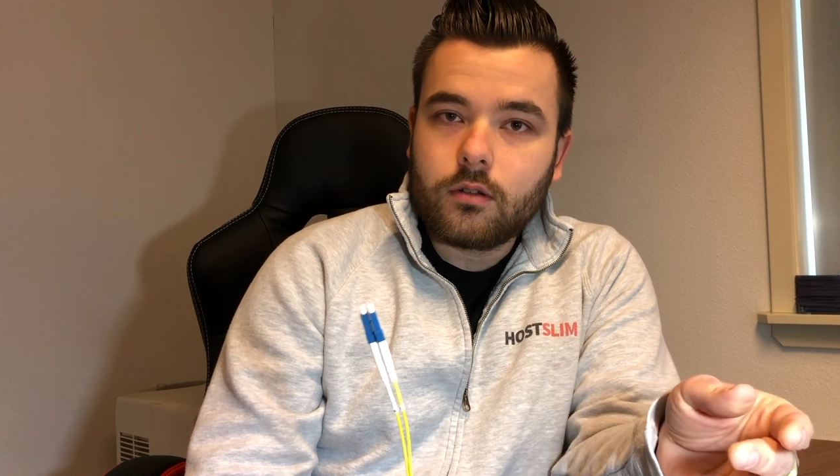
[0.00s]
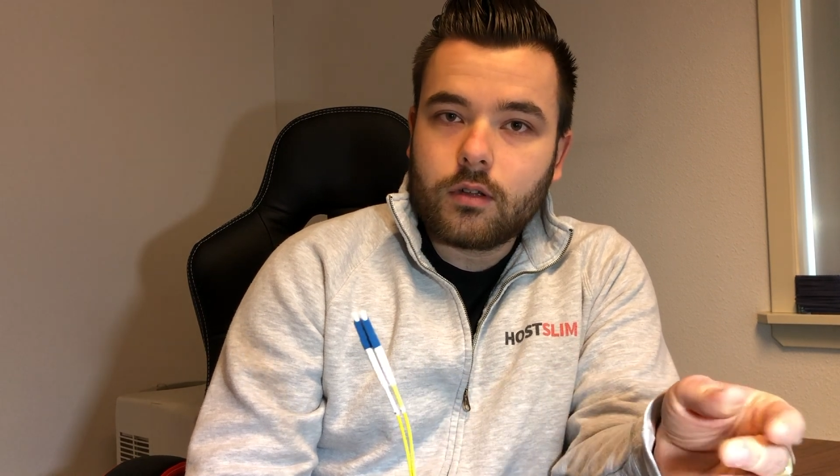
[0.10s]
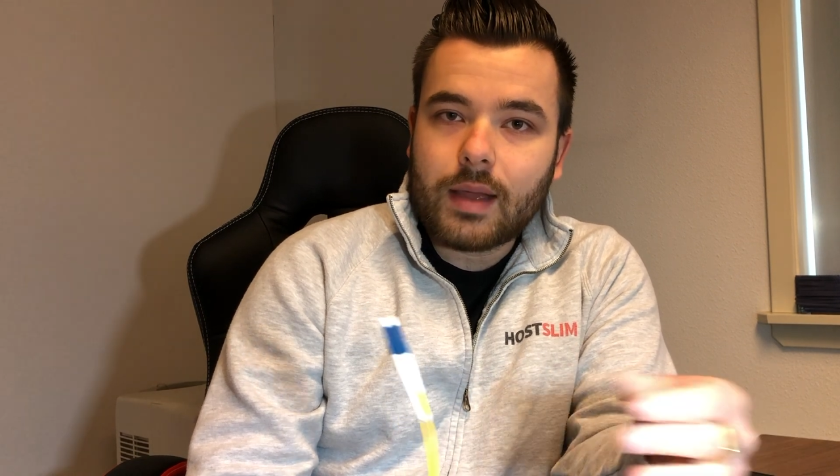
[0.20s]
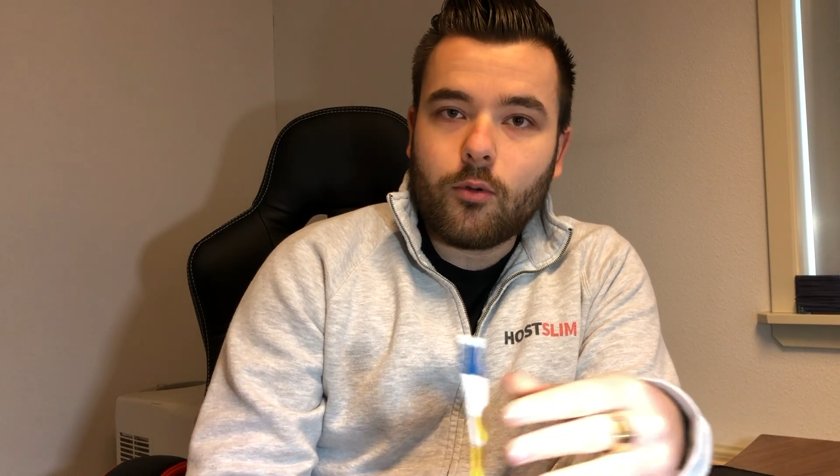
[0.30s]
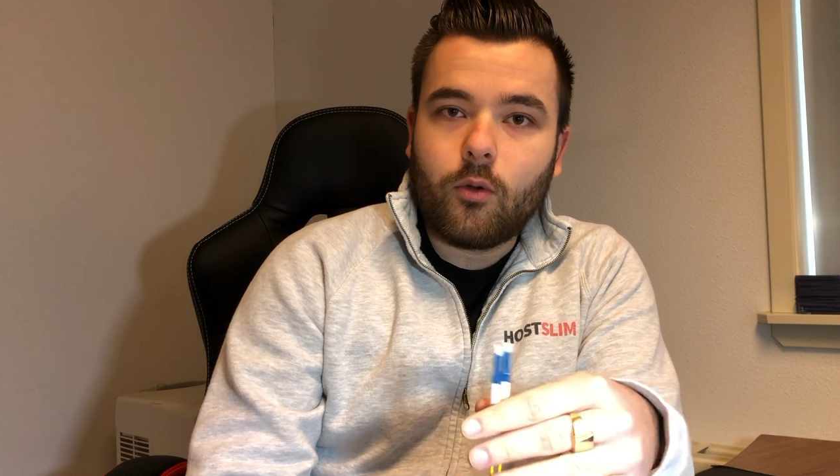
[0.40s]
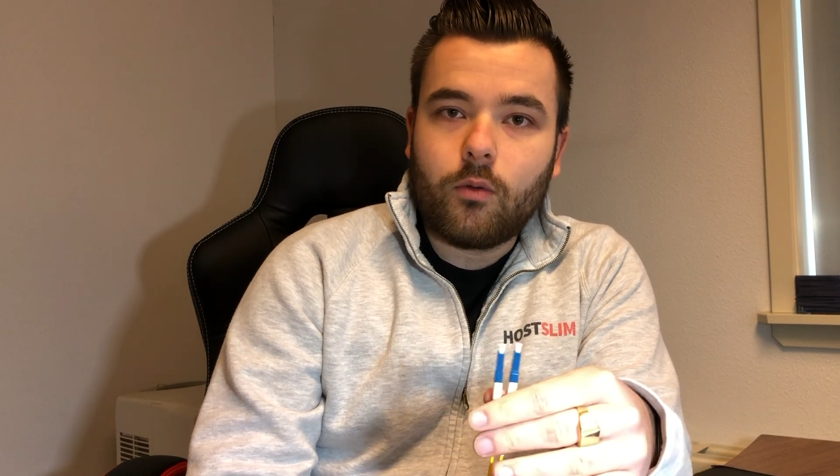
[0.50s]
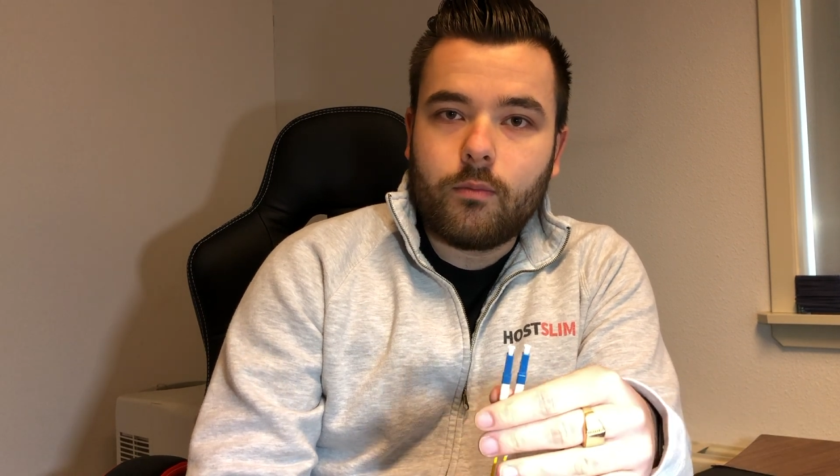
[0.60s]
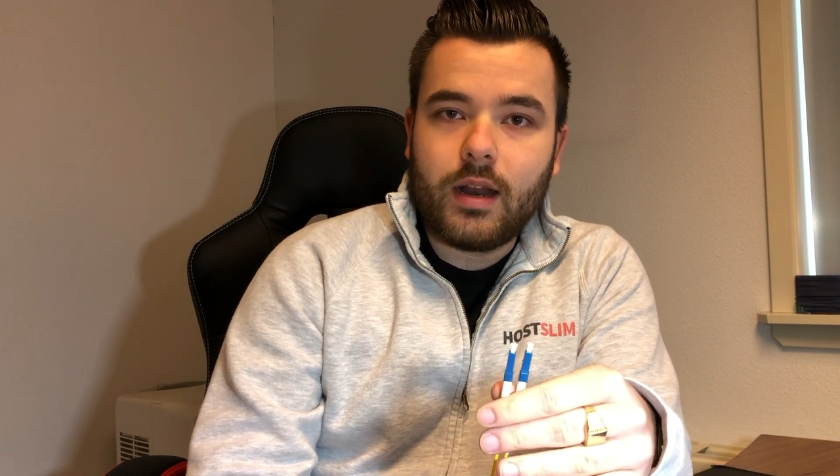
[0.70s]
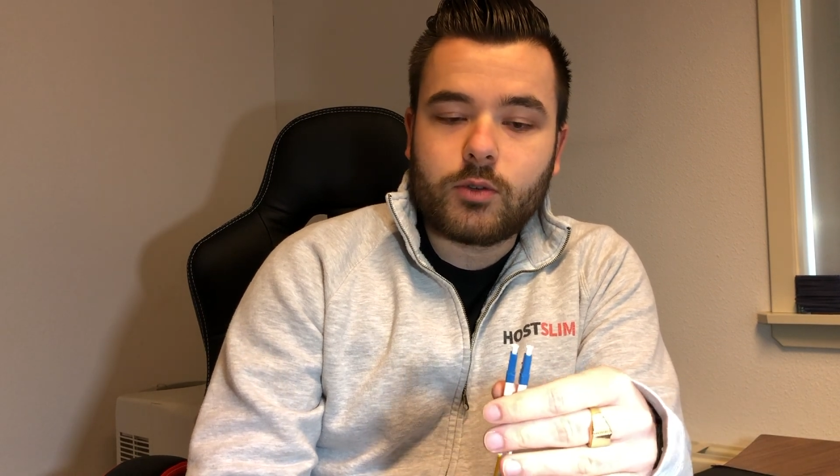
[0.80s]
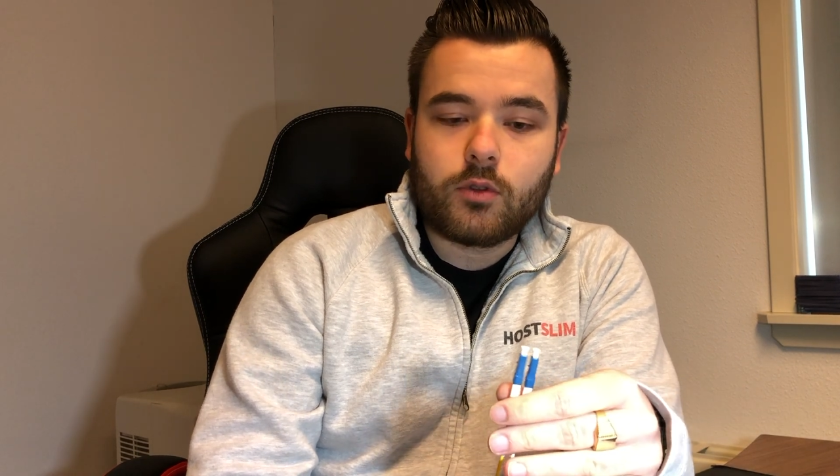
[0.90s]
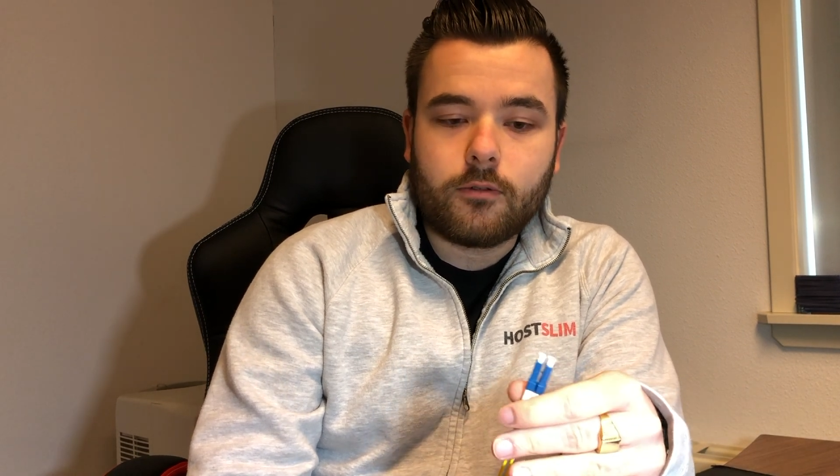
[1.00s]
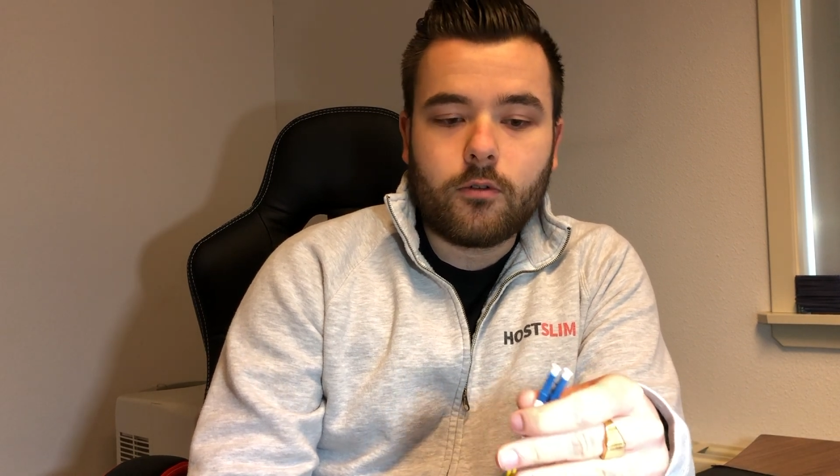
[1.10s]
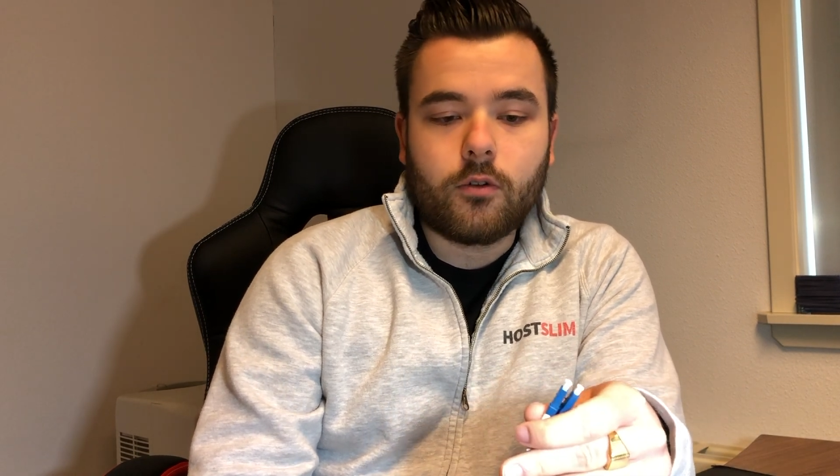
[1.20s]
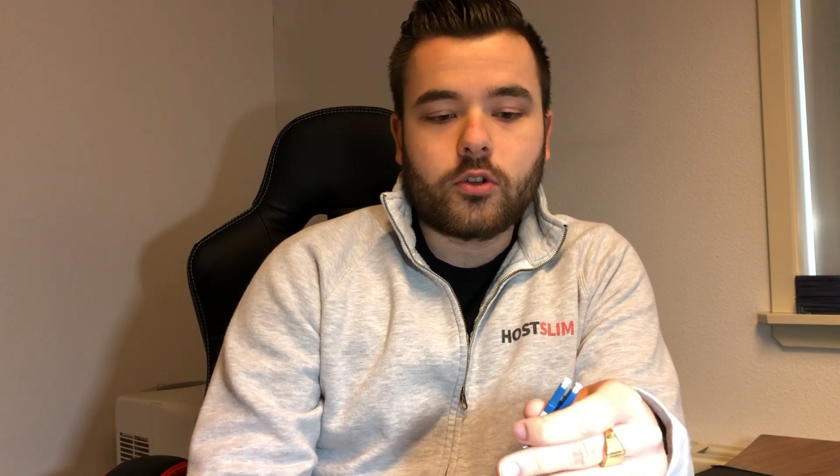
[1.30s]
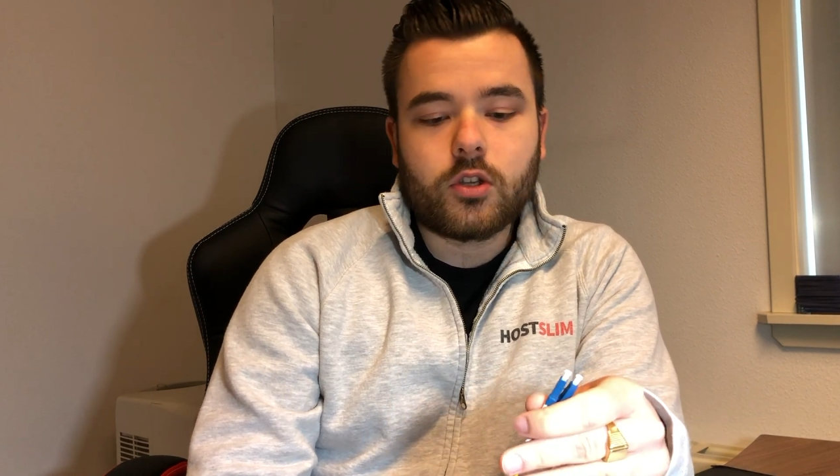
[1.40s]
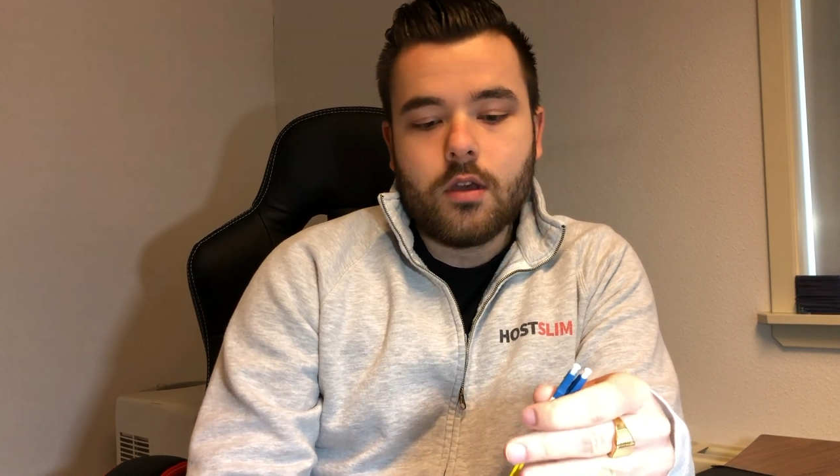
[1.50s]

cable management, of course.